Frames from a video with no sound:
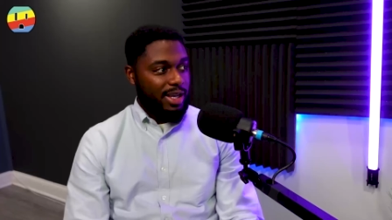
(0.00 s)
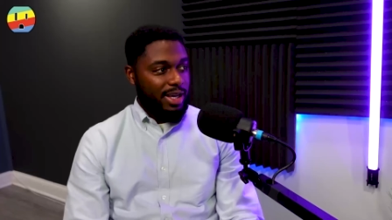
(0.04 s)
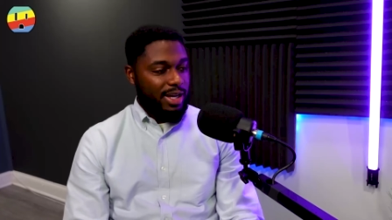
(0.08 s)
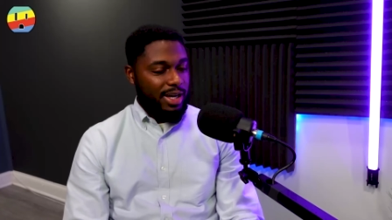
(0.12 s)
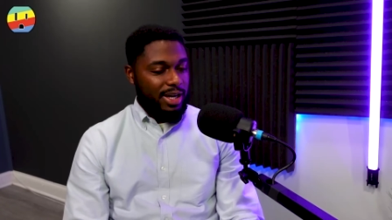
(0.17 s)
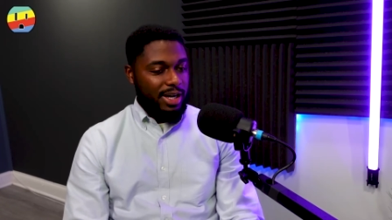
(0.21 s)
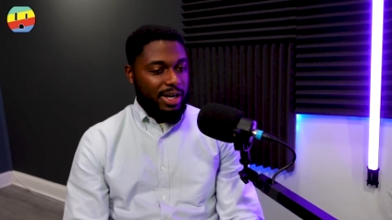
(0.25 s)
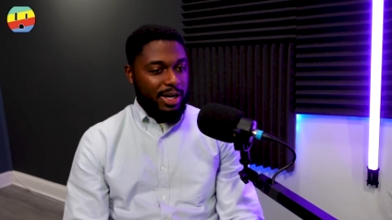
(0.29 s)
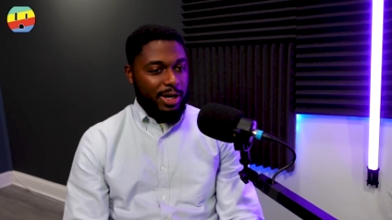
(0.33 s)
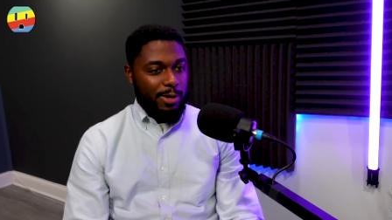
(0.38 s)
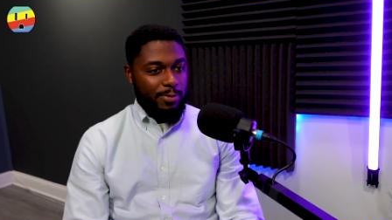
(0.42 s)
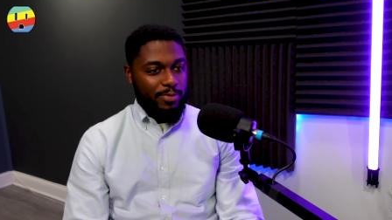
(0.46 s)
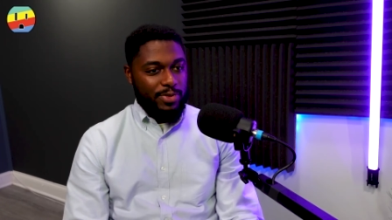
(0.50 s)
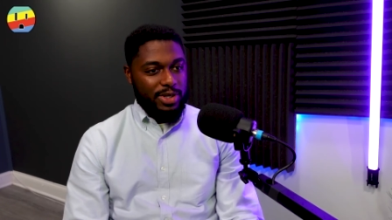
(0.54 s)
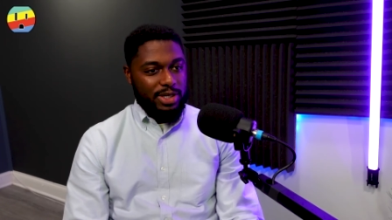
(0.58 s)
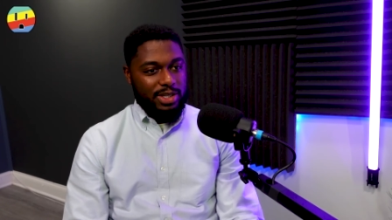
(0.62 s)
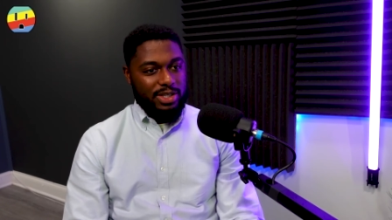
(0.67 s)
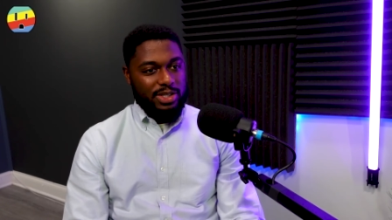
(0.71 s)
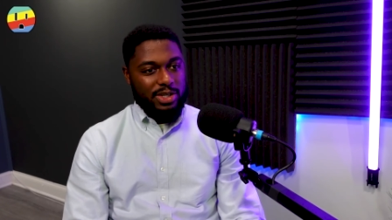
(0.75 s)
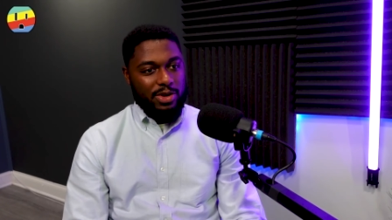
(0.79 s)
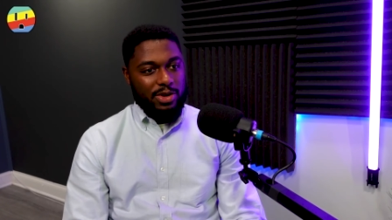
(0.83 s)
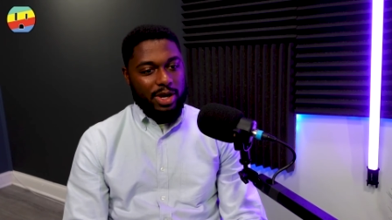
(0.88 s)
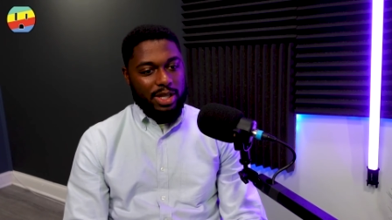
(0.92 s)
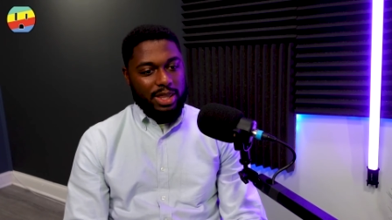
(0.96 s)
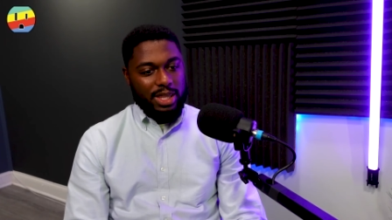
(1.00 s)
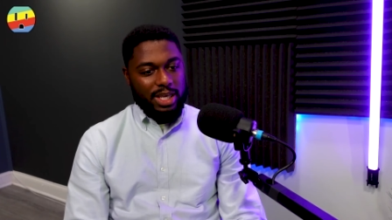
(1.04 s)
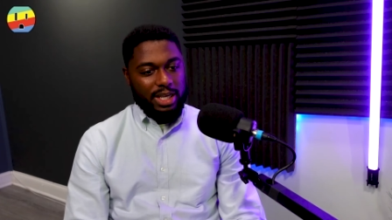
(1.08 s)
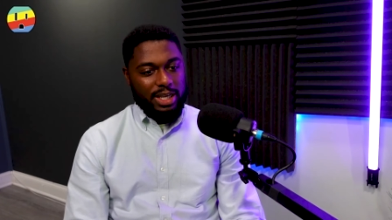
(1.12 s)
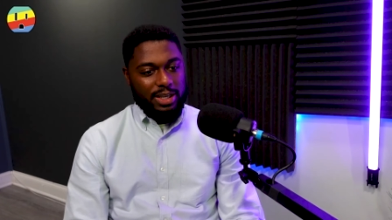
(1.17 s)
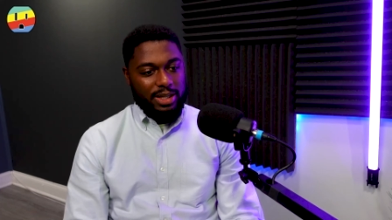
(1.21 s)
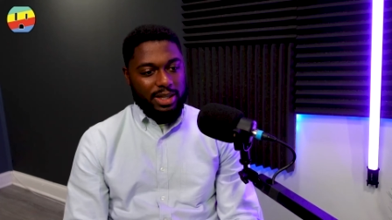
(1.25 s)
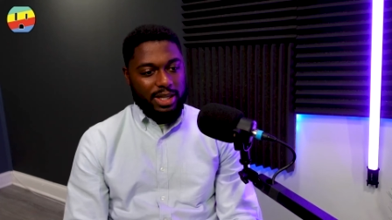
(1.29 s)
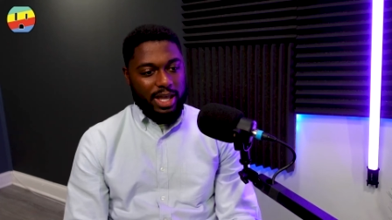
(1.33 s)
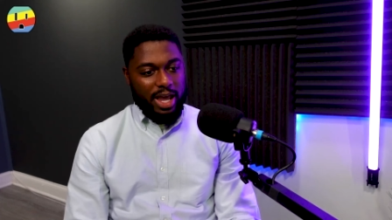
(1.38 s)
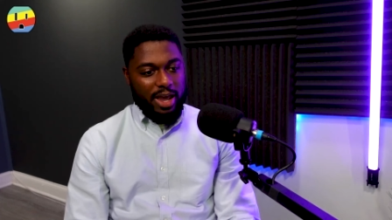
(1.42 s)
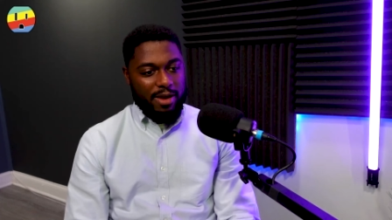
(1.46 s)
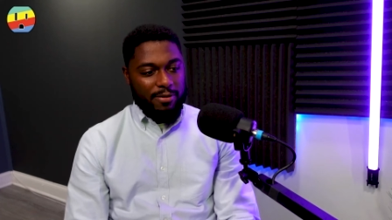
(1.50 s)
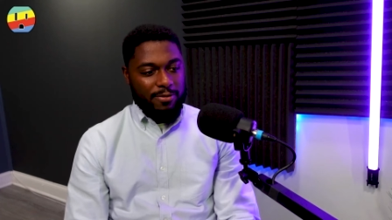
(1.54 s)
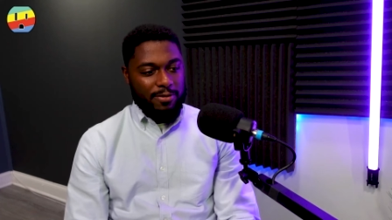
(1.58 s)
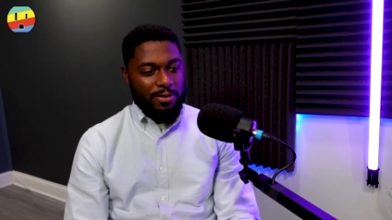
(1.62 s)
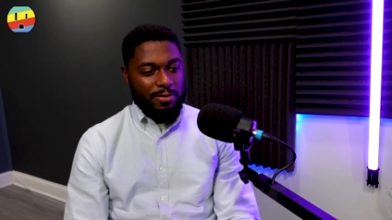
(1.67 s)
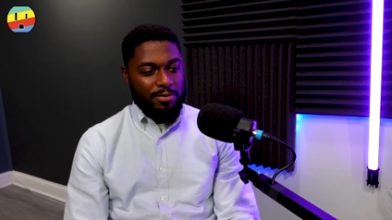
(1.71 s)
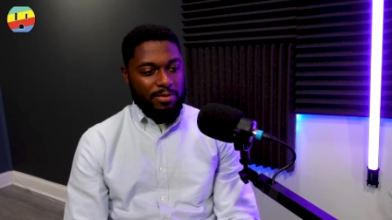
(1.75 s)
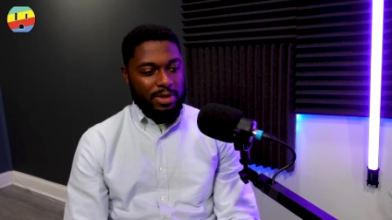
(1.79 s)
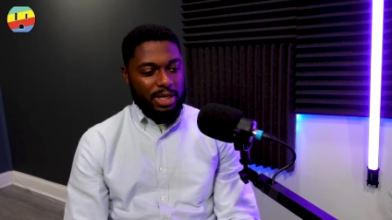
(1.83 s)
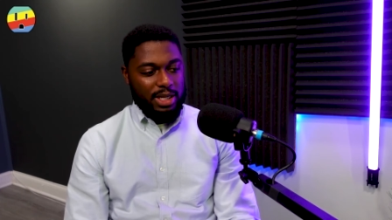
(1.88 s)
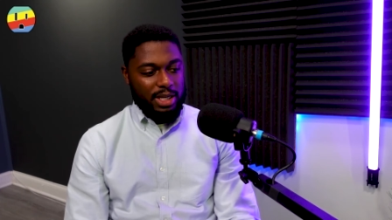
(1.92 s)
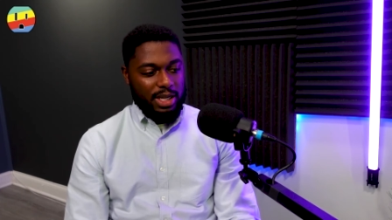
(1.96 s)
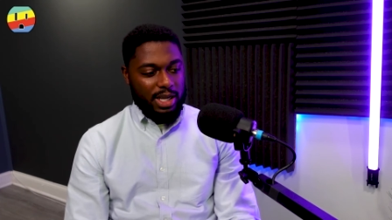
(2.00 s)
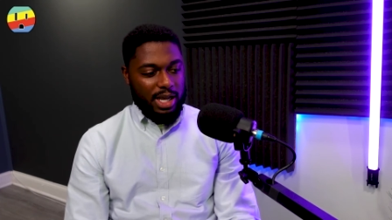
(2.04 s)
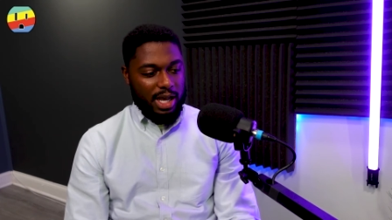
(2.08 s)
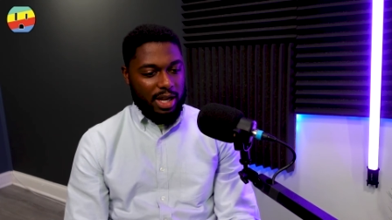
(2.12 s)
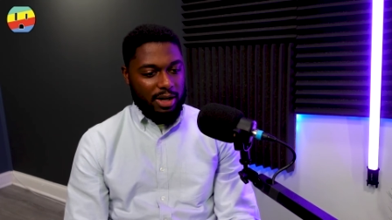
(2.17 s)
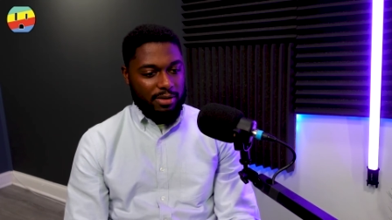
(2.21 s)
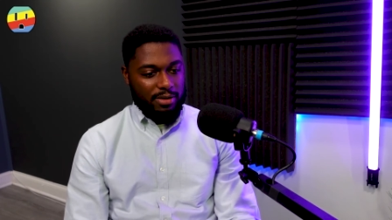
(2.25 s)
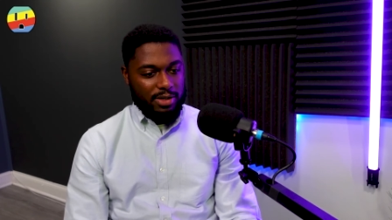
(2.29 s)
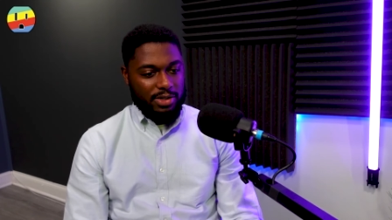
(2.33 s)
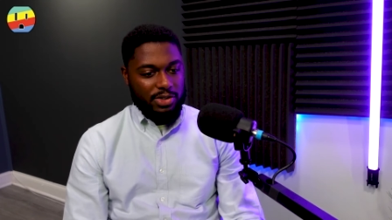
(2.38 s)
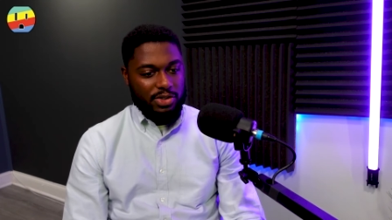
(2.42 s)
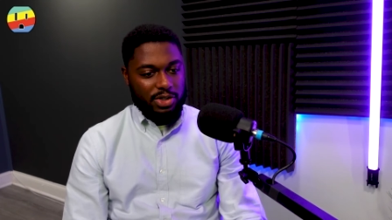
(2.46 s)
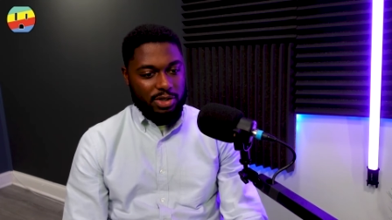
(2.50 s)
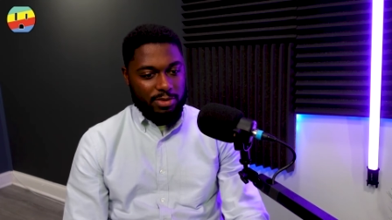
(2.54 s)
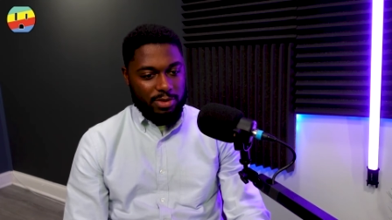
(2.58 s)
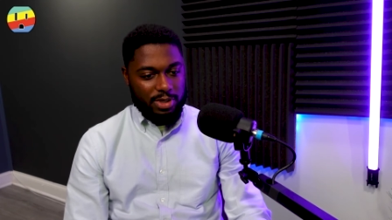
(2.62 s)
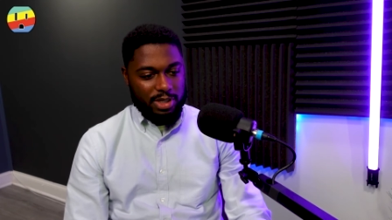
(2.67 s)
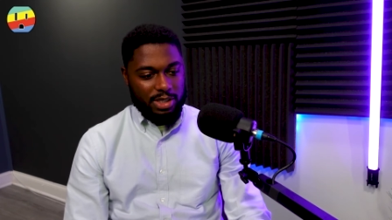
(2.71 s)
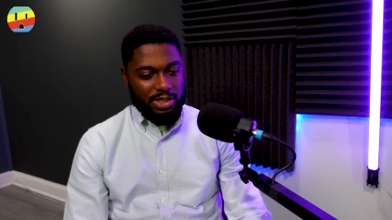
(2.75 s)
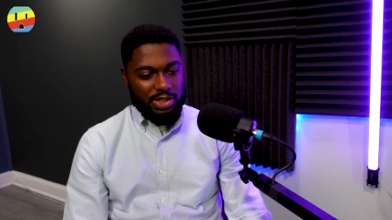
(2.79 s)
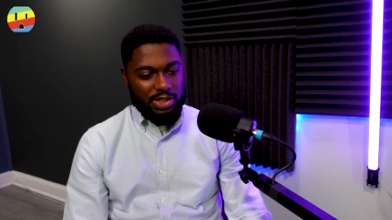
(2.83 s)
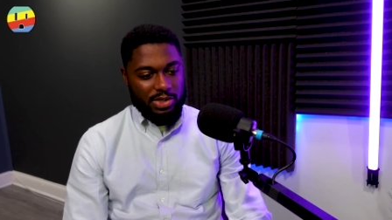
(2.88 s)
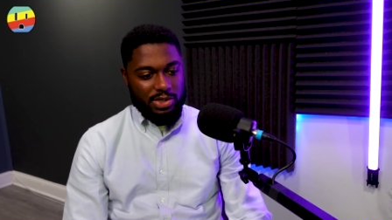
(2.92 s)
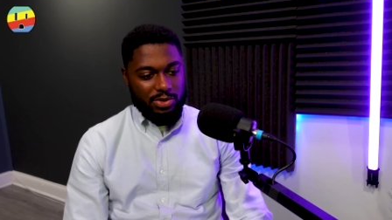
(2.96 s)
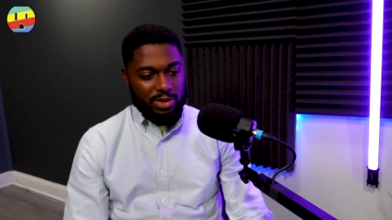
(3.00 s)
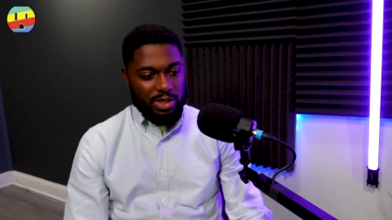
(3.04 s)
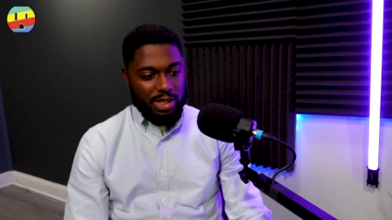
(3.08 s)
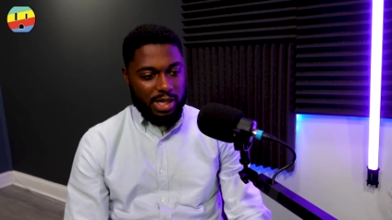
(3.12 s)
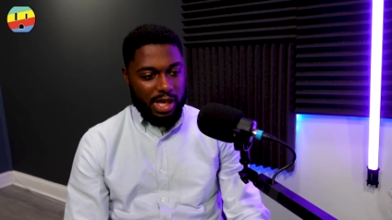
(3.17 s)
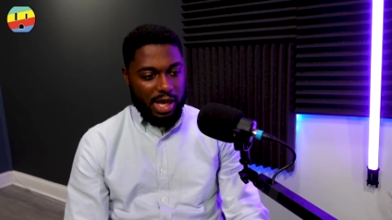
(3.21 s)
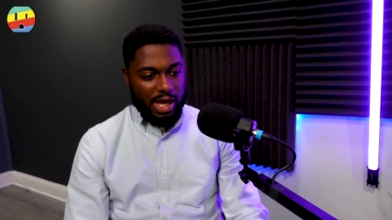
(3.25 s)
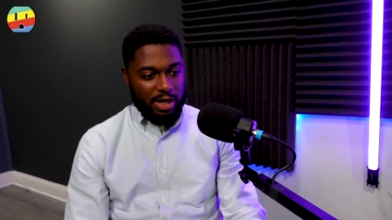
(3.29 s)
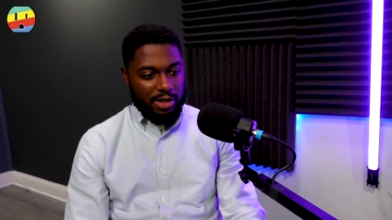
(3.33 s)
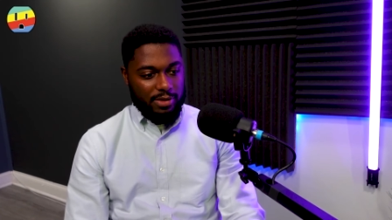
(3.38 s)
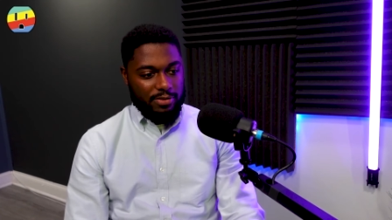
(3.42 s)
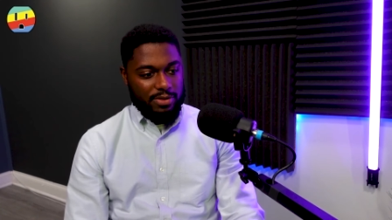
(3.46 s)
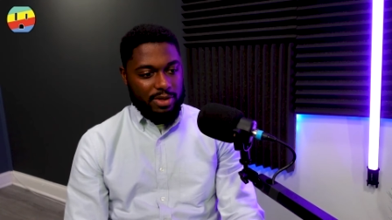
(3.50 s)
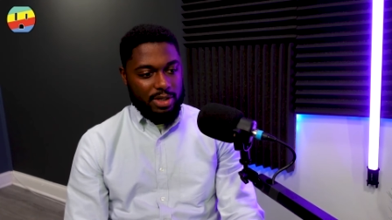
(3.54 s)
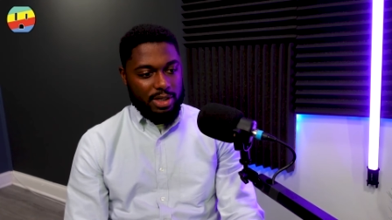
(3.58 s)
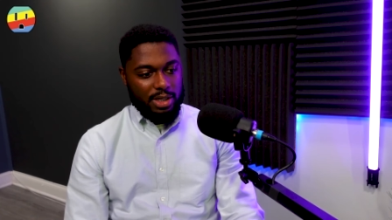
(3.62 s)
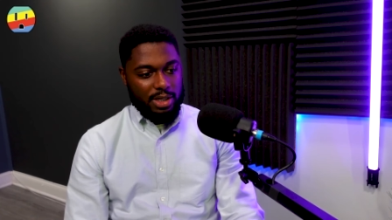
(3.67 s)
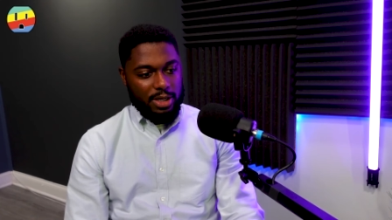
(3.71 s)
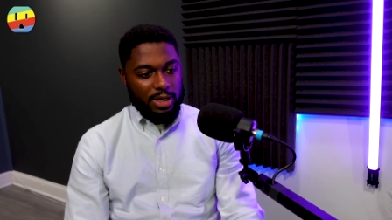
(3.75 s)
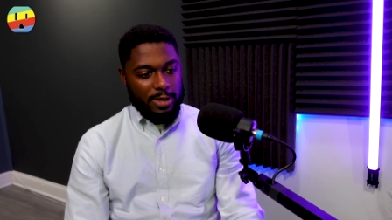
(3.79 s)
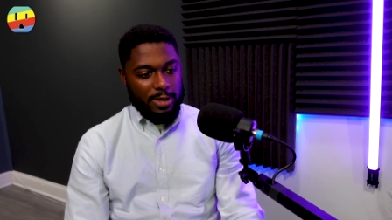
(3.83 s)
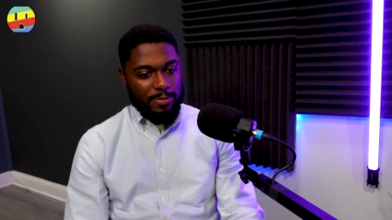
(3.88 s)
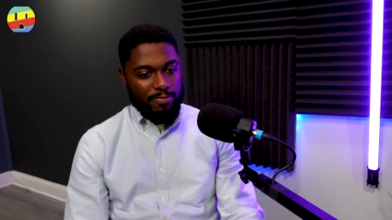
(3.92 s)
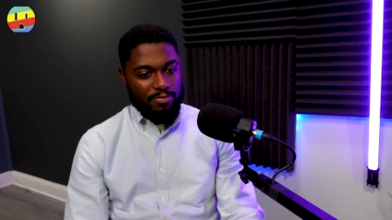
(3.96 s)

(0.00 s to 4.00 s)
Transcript: Um, and so I think that for me kind of contributed to a lot of the